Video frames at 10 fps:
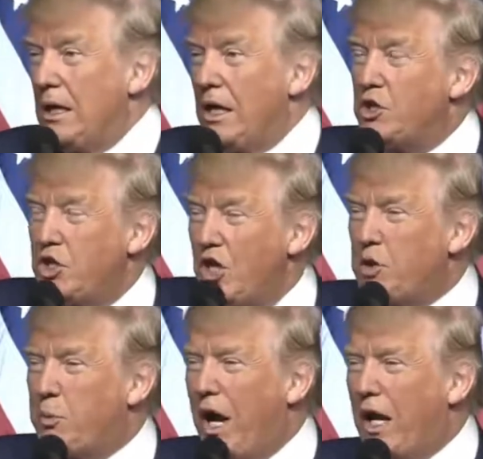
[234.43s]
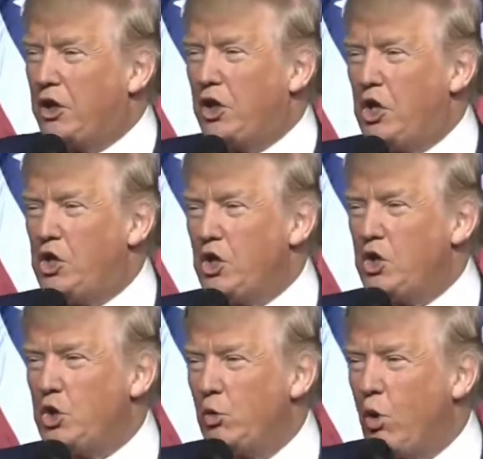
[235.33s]
It's these
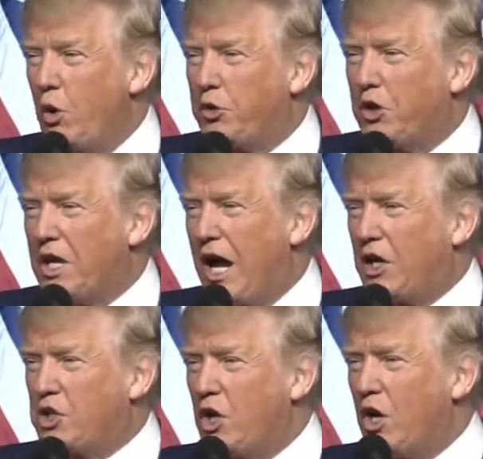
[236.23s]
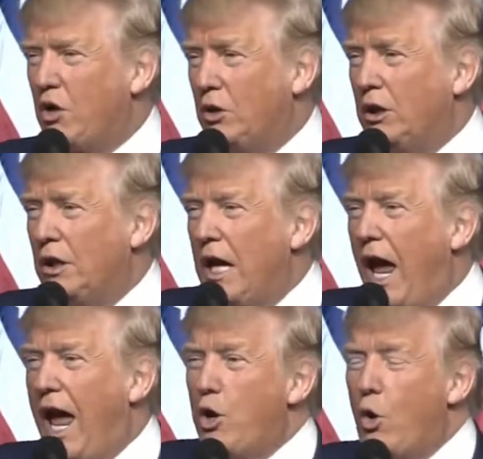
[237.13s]
politicians who wrote the tax code
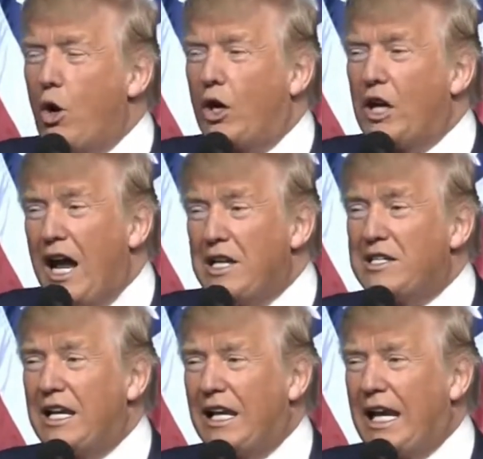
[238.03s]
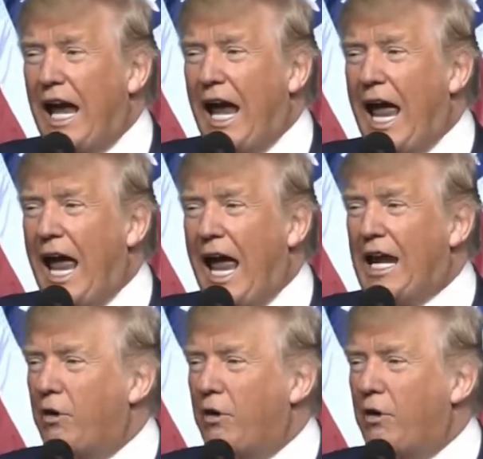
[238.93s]
and who are constantly adding,